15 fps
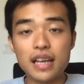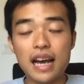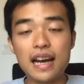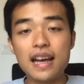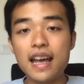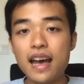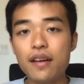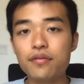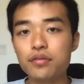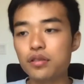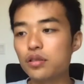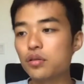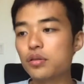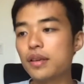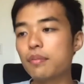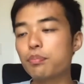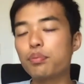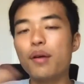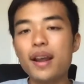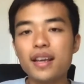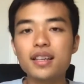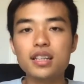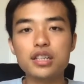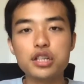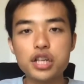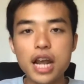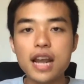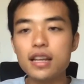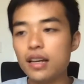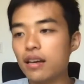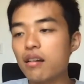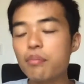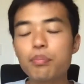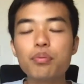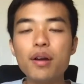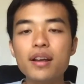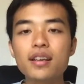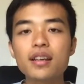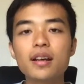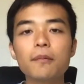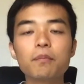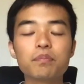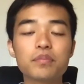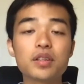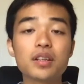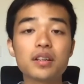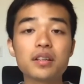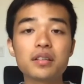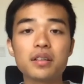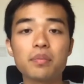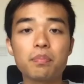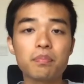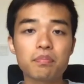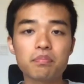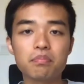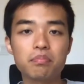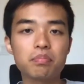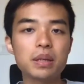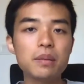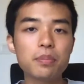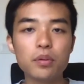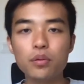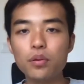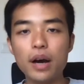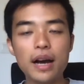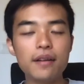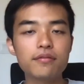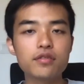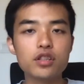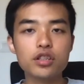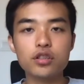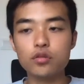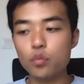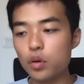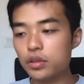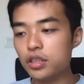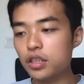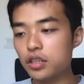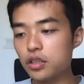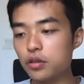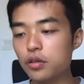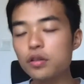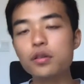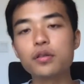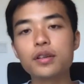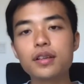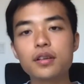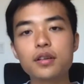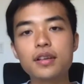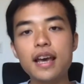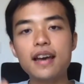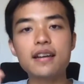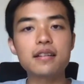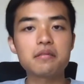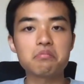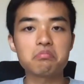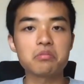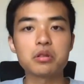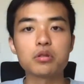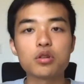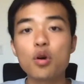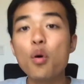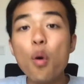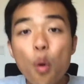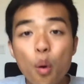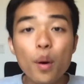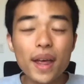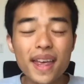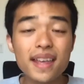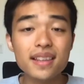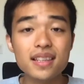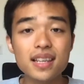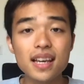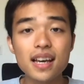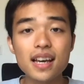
I have break the chain, I can break the people I've just wanted to get go all in